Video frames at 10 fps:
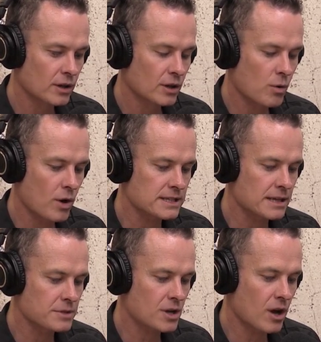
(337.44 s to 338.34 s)
quite
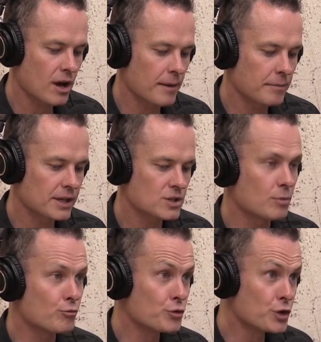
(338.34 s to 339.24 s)
some time because
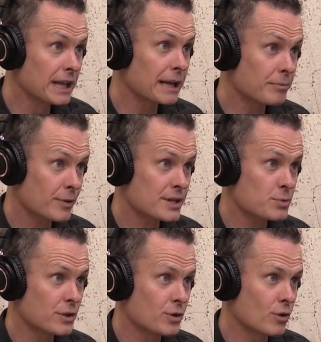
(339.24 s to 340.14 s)
I'm really impressed
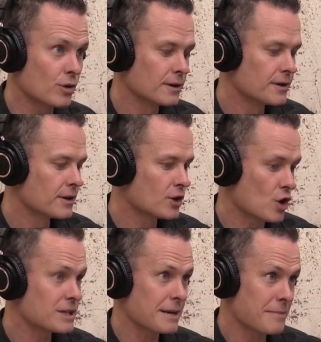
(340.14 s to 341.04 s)
with your
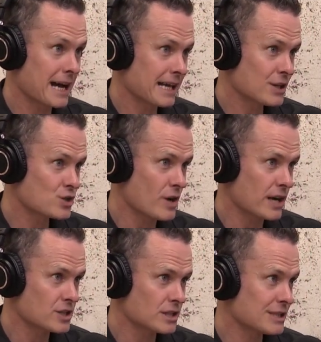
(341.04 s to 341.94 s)
content marketing
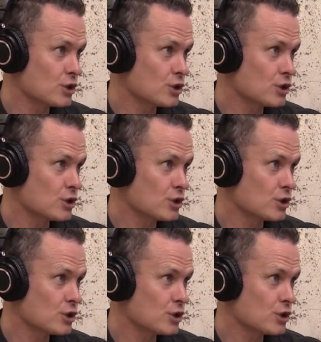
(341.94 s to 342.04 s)
strategies.